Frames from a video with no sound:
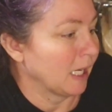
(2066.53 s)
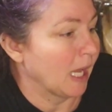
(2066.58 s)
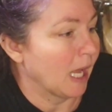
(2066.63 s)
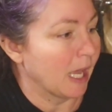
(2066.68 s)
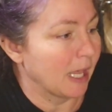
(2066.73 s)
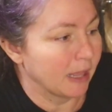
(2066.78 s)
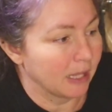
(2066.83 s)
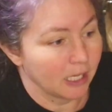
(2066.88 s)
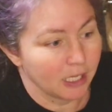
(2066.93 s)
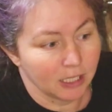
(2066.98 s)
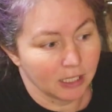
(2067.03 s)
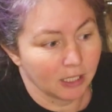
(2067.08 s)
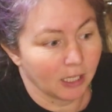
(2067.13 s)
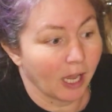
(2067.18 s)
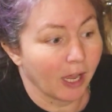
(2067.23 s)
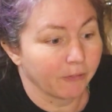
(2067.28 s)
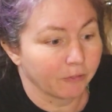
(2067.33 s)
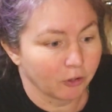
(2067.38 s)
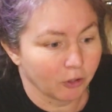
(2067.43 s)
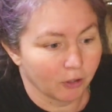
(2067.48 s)
And then
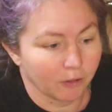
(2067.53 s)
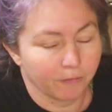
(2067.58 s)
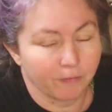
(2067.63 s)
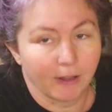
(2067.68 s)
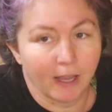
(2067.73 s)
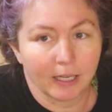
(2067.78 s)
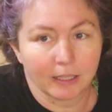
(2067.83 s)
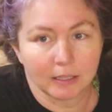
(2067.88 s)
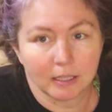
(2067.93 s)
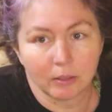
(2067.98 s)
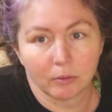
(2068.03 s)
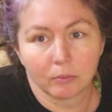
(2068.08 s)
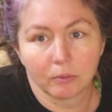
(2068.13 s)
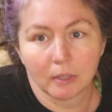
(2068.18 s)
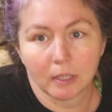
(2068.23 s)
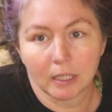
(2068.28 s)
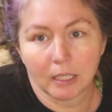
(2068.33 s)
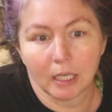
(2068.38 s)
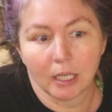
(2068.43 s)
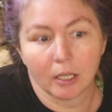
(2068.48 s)
after the fact, it
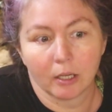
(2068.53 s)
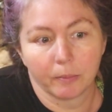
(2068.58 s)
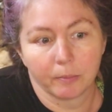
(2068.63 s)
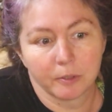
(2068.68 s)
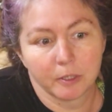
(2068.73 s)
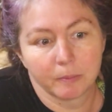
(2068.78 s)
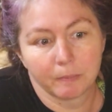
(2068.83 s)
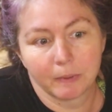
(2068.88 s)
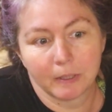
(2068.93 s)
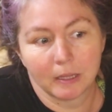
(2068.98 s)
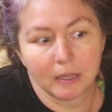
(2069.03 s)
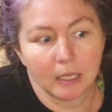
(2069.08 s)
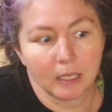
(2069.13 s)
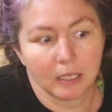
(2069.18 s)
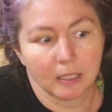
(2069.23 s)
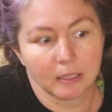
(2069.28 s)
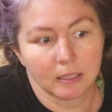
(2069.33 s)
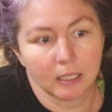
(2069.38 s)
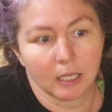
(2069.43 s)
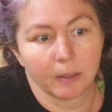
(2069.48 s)
really helps speed
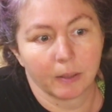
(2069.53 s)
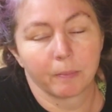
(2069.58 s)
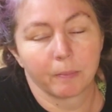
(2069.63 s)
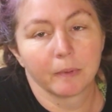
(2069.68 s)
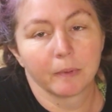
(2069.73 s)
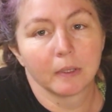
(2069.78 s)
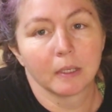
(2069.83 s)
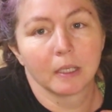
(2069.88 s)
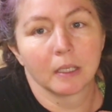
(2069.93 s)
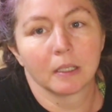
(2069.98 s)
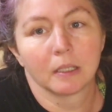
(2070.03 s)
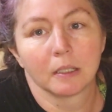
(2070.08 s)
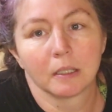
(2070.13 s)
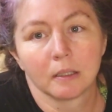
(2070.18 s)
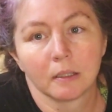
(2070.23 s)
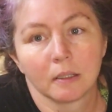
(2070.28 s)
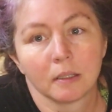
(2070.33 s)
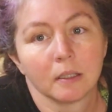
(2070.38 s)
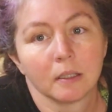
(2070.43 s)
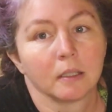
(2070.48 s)
things up. And,
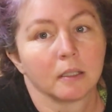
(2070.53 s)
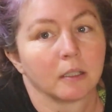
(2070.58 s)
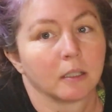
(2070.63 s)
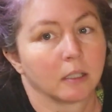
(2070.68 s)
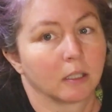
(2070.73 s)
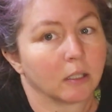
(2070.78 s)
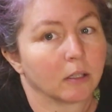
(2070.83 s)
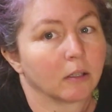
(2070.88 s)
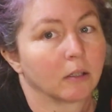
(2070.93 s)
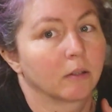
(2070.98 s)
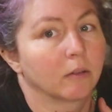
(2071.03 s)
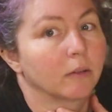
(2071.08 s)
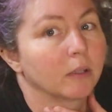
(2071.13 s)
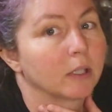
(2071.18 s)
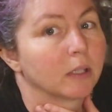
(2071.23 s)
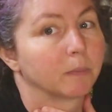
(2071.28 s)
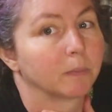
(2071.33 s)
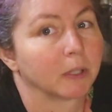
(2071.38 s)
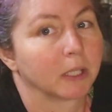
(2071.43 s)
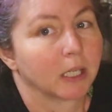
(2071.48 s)
you know,
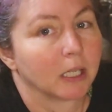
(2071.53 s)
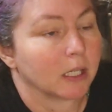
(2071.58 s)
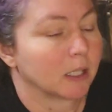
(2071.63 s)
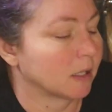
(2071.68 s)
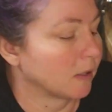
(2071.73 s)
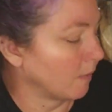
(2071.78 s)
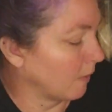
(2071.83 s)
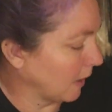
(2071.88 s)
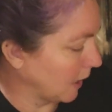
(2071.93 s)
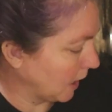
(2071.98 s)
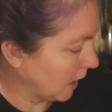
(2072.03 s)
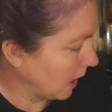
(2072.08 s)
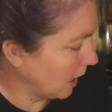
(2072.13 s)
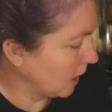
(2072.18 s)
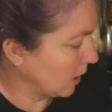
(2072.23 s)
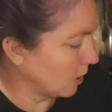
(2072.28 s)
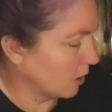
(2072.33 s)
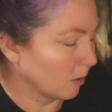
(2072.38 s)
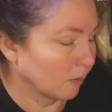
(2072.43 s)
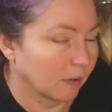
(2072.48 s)
it, because of the
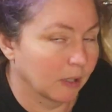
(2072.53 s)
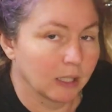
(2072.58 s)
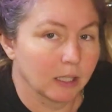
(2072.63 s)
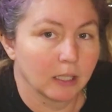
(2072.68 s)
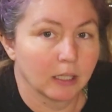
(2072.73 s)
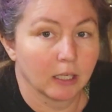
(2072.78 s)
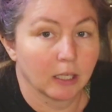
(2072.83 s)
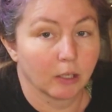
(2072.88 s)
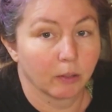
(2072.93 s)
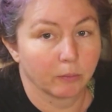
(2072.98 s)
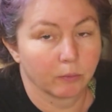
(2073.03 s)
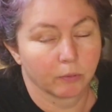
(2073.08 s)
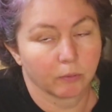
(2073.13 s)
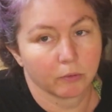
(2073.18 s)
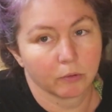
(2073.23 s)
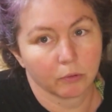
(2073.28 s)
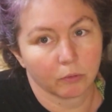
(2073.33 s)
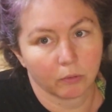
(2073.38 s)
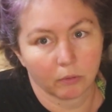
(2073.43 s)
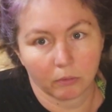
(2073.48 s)
heat to it, it helps with
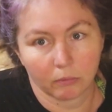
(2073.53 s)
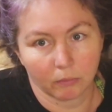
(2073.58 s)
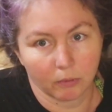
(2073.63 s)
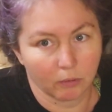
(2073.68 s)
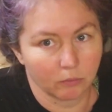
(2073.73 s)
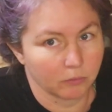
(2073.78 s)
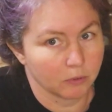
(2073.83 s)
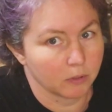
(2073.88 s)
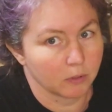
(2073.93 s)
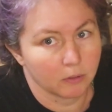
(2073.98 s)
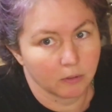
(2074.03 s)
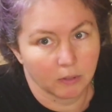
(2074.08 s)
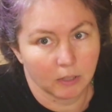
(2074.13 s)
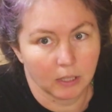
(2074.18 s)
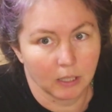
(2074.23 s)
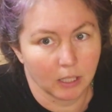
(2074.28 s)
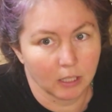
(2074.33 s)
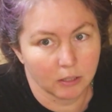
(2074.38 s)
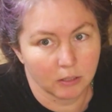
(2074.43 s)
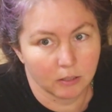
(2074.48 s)
sore throats.
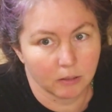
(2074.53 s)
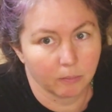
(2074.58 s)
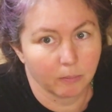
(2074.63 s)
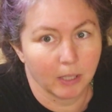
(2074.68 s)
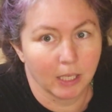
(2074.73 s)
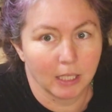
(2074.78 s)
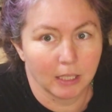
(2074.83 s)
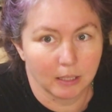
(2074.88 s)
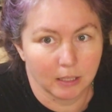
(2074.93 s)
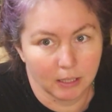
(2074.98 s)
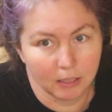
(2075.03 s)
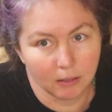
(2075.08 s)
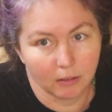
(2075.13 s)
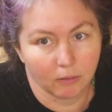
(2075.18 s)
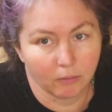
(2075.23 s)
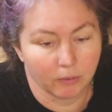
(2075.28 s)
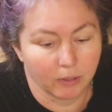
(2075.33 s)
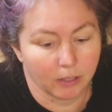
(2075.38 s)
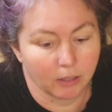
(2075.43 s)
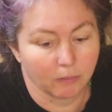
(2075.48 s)
And that's the main
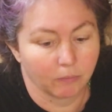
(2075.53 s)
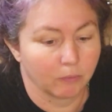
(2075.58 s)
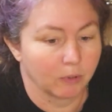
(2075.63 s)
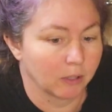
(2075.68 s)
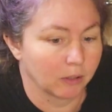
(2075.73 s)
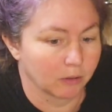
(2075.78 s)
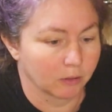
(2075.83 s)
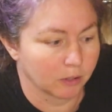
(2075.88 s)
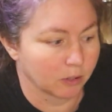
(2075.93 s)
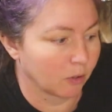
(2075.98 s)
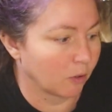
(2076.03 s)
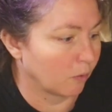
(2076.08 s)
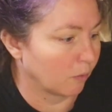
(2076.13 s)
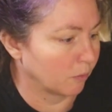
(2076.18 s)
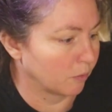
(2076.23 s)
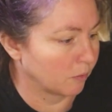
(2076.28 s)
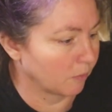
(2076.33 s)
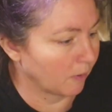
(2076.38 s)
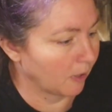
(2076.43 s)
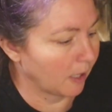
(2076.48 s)
deal with winter
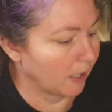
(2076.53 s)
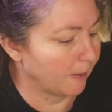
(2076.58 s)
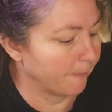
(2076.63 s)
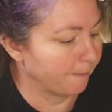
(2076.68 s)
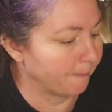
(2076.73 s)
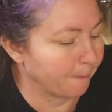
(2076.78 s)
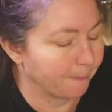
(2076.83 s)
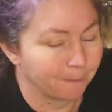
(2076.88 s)
colds, right?